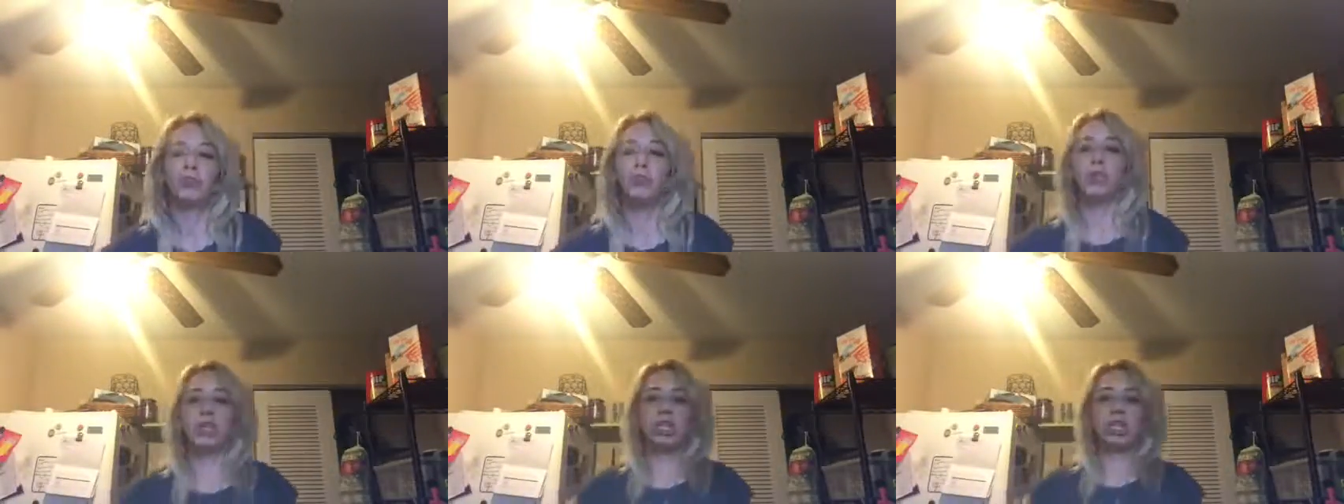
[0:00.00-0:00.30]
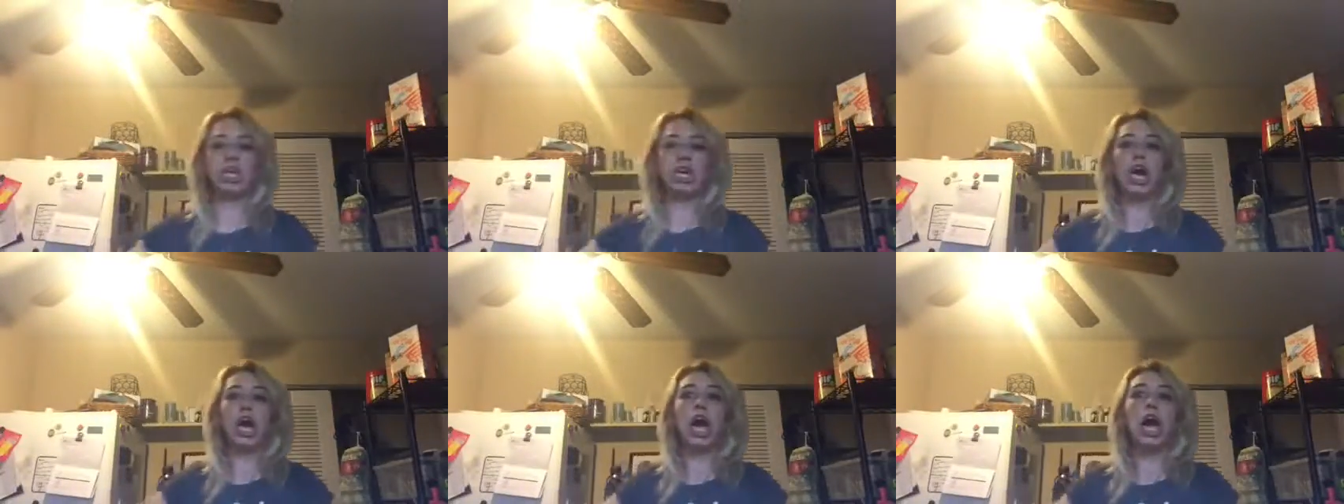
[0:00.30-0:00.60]
With
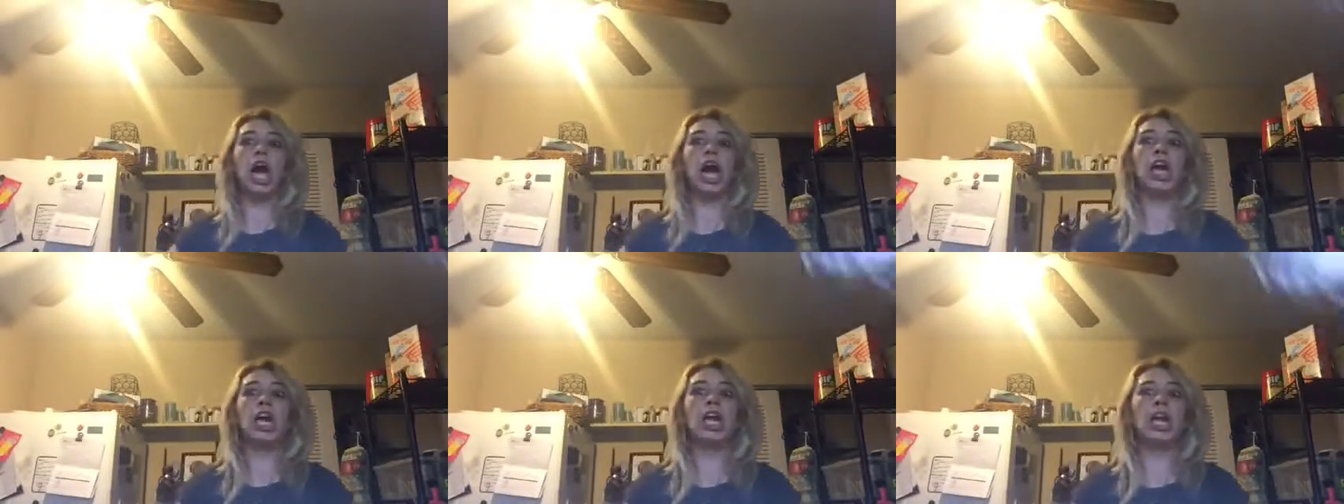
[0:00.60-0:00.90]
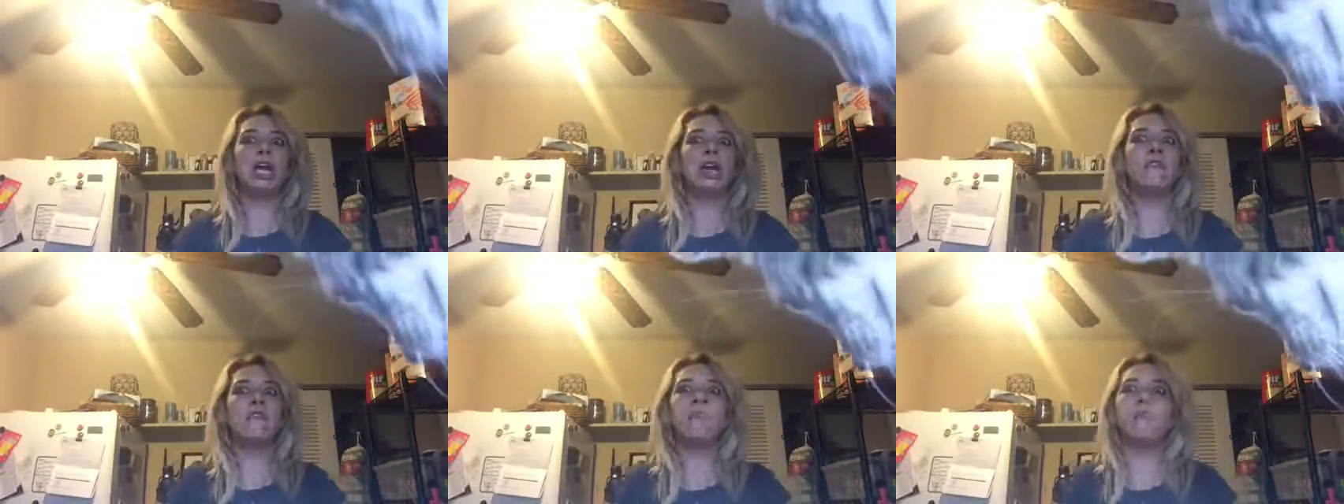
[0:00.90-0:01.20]
y'all, I
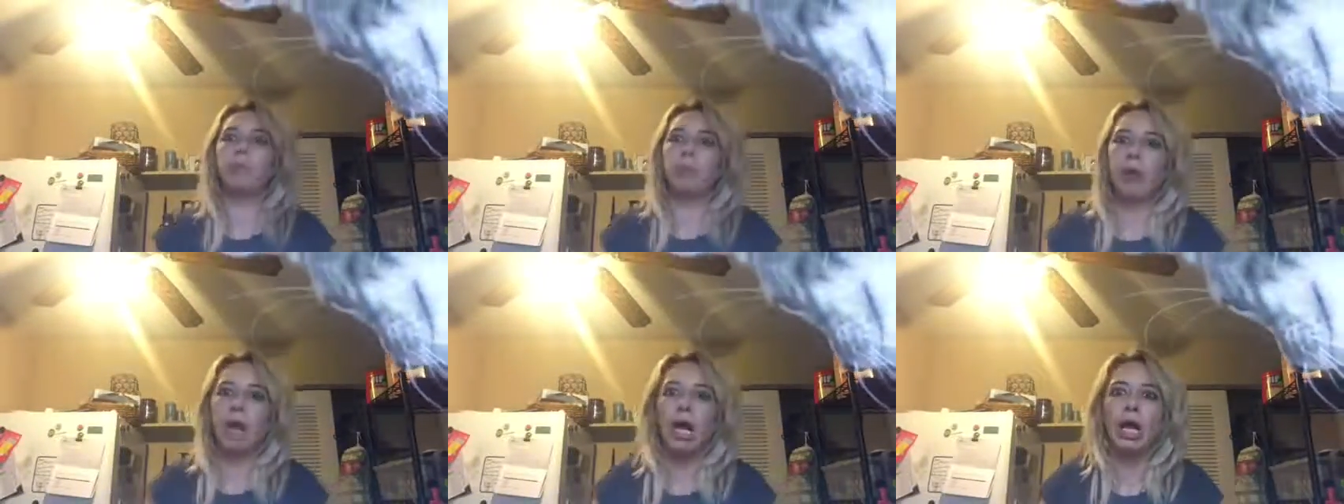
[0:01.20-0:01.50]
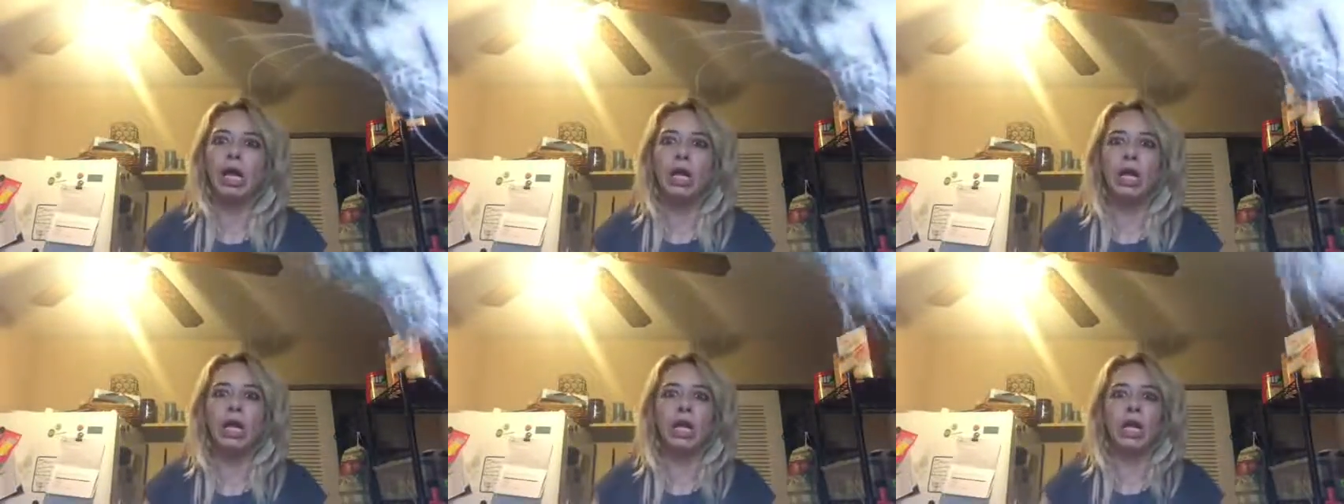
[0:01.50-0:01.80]
ain't even
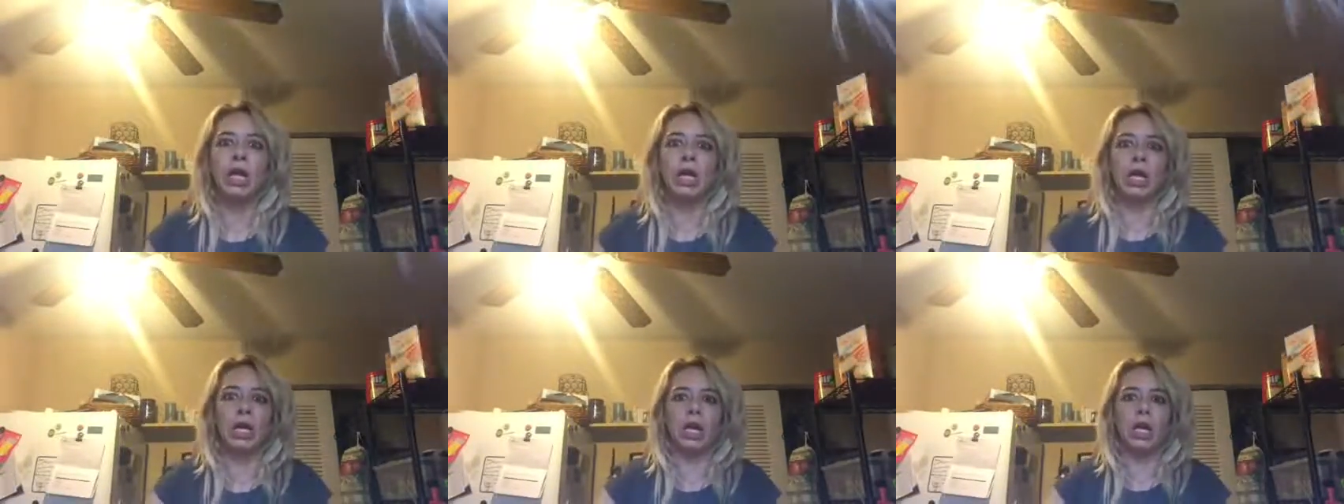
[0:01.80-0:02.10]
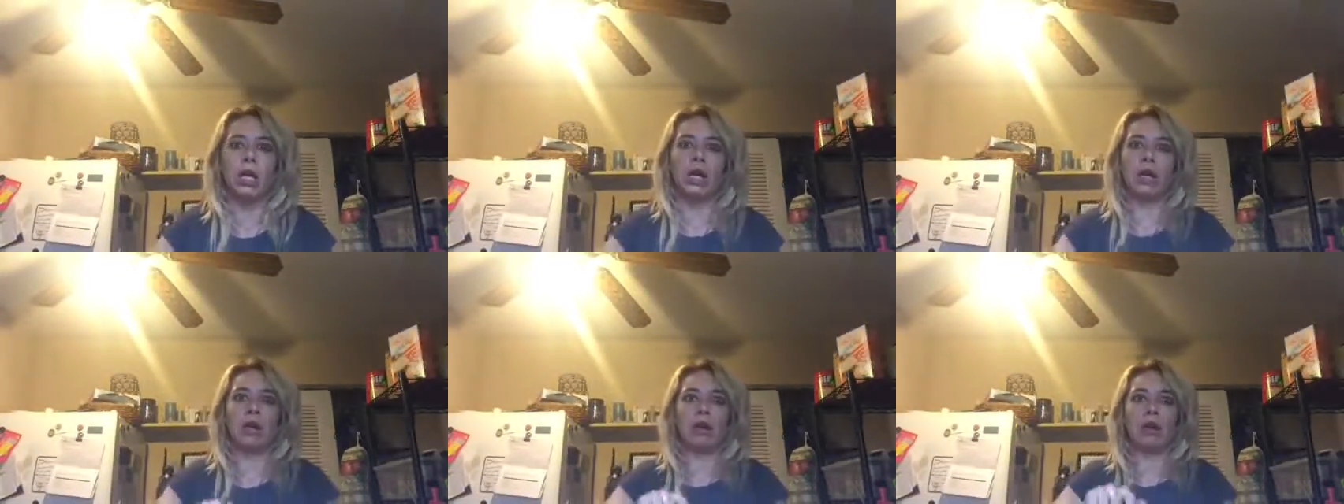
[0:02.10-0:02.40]

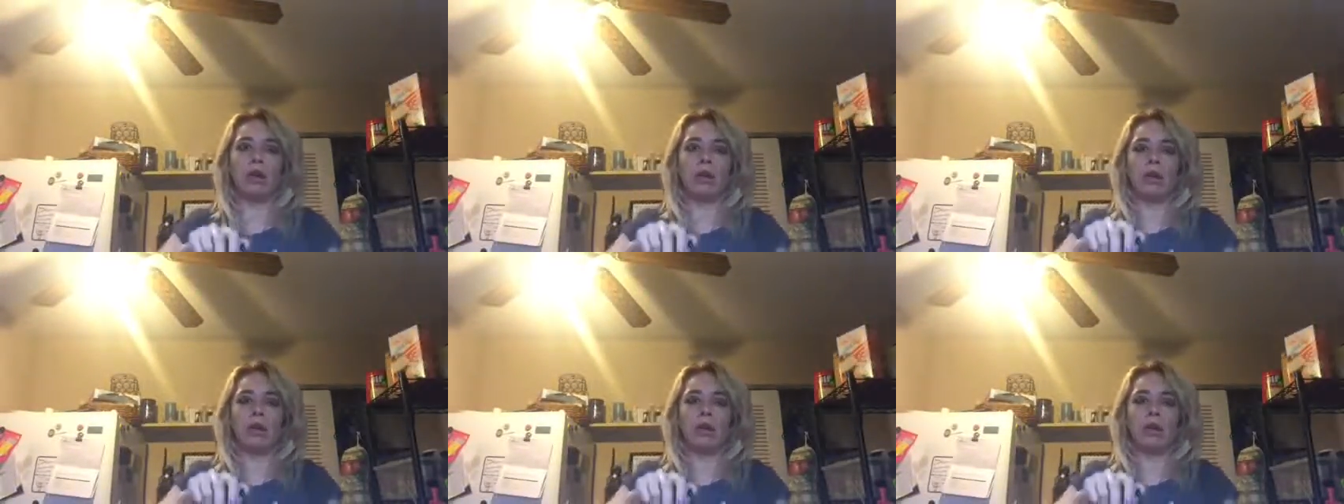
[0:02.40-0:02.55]
playing.